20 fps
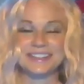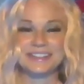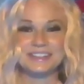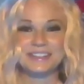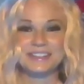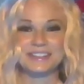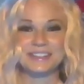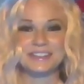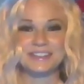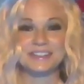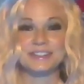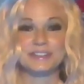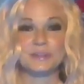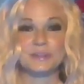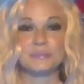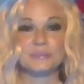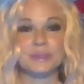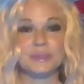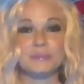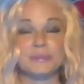it's
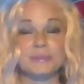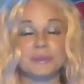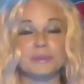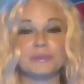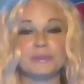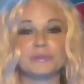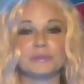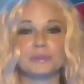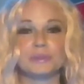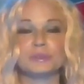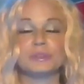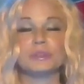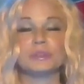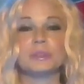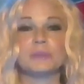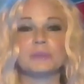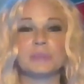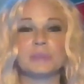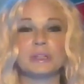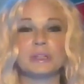something beautiful.
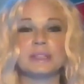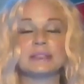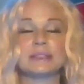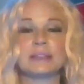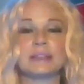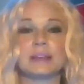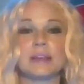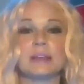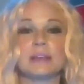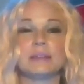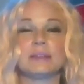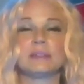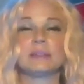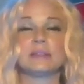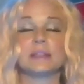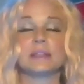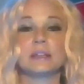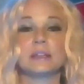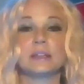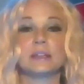But
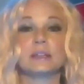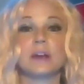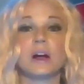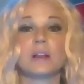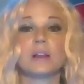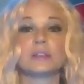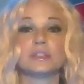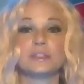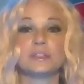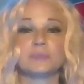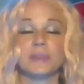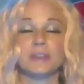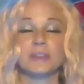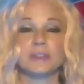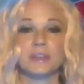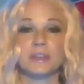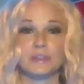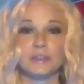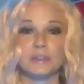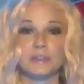it's the
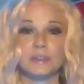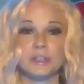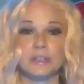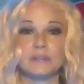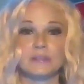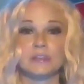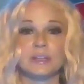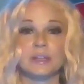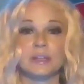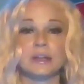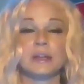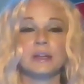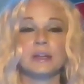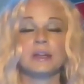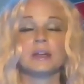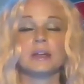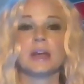acknowledgement that you're giving,